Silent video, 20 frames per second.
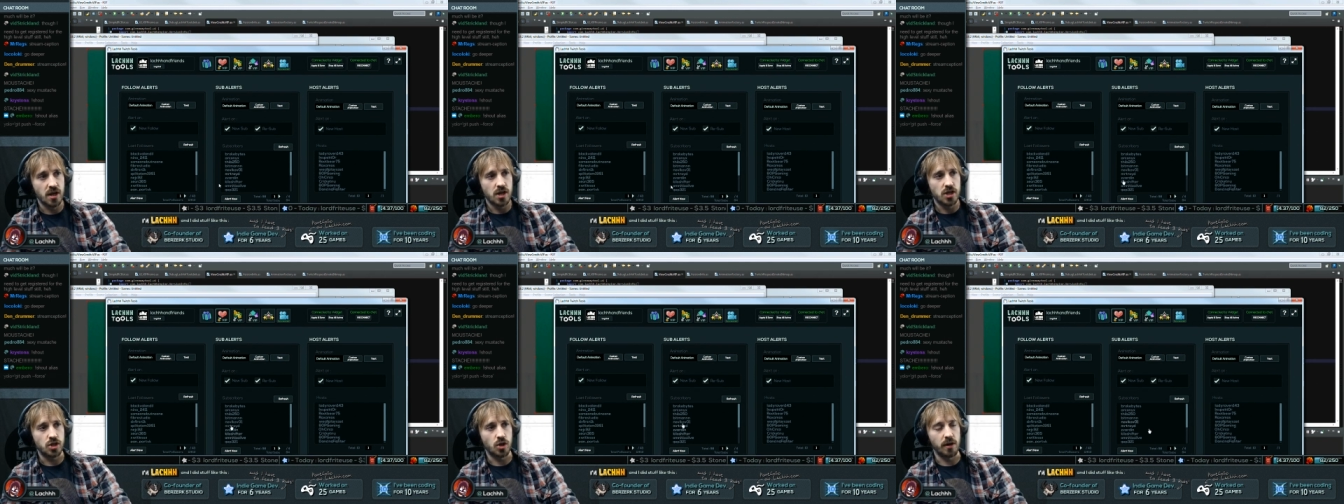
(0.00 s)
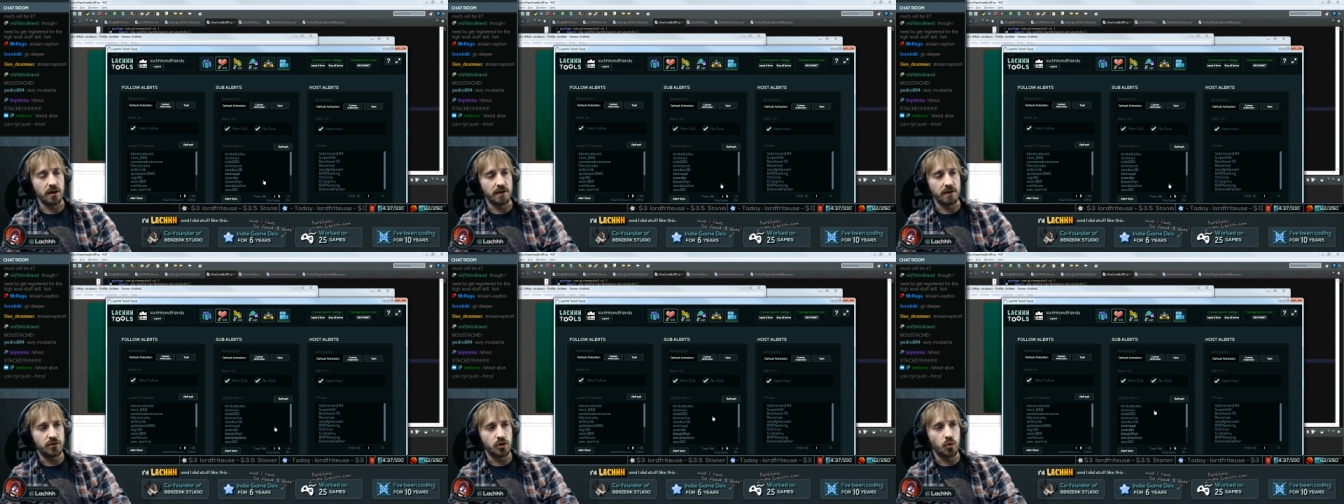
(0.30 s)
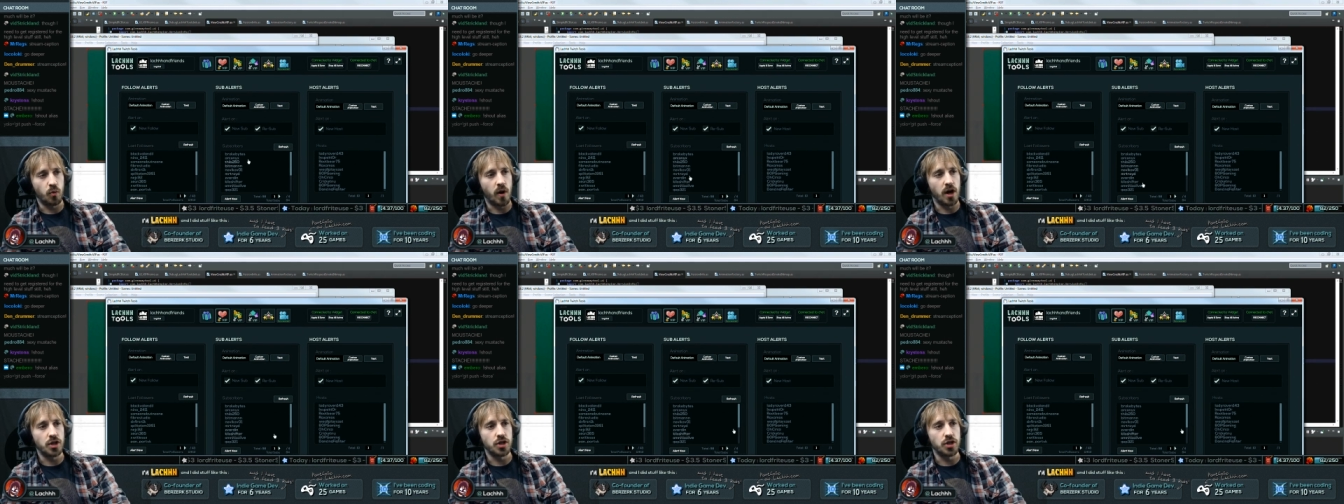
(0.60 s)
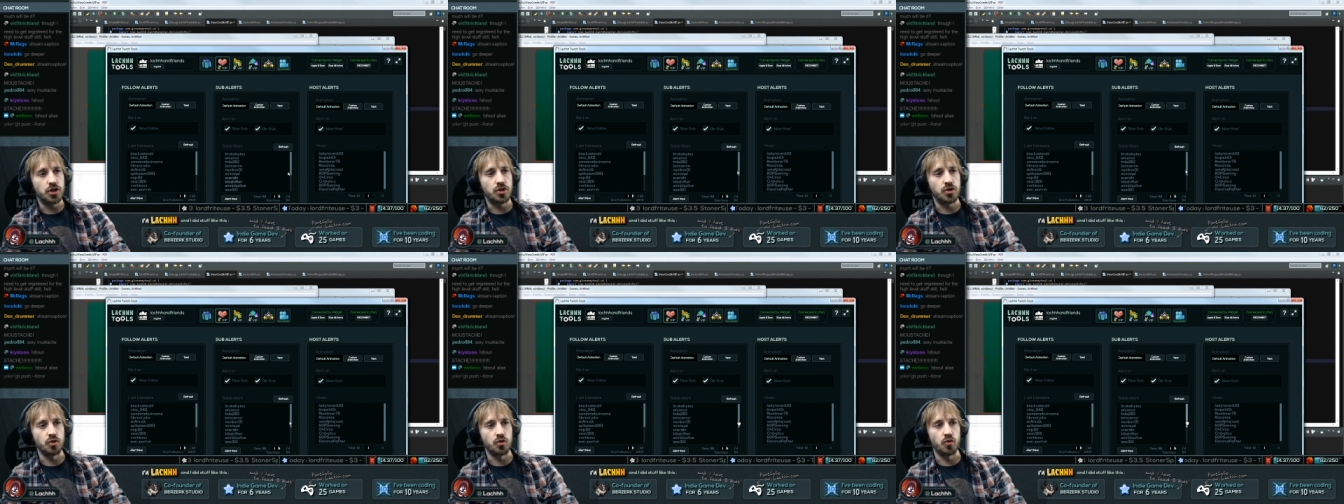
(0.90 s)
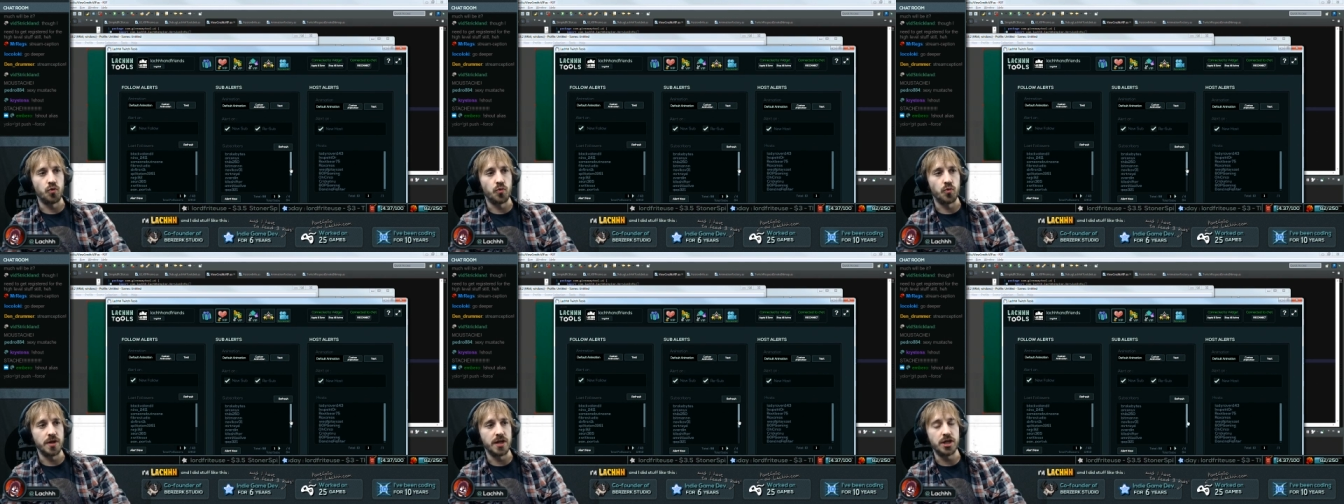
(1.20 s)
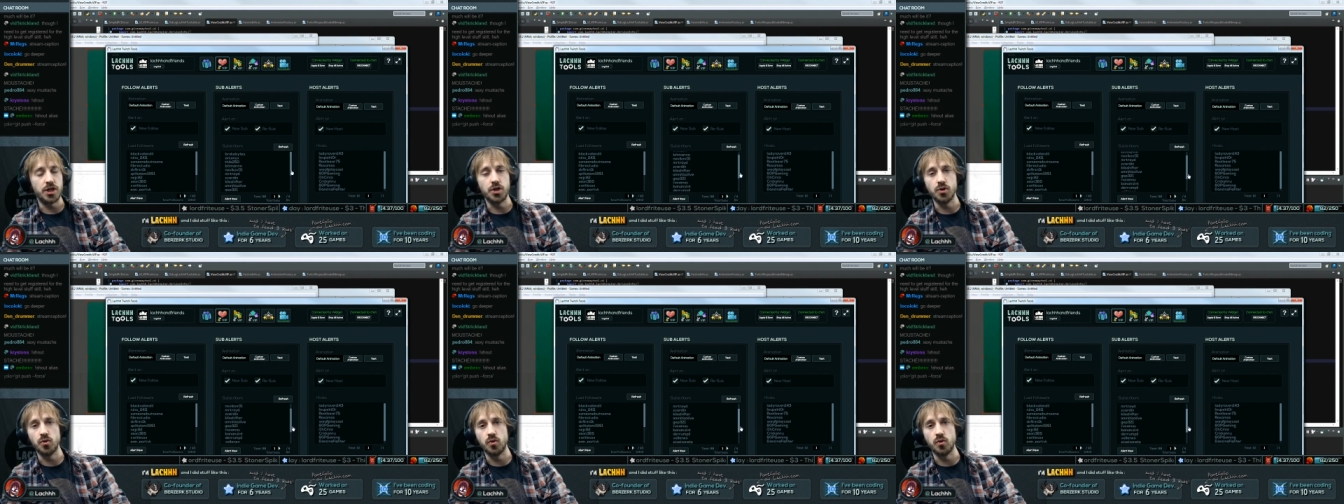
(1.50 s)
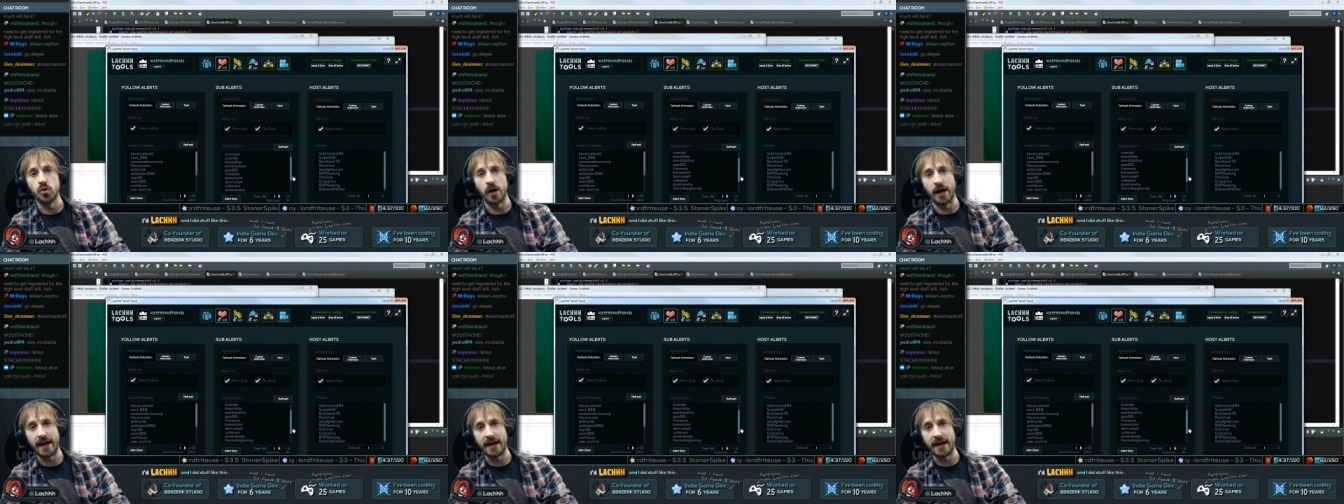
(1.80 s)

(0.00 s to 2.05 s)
So if you want to redo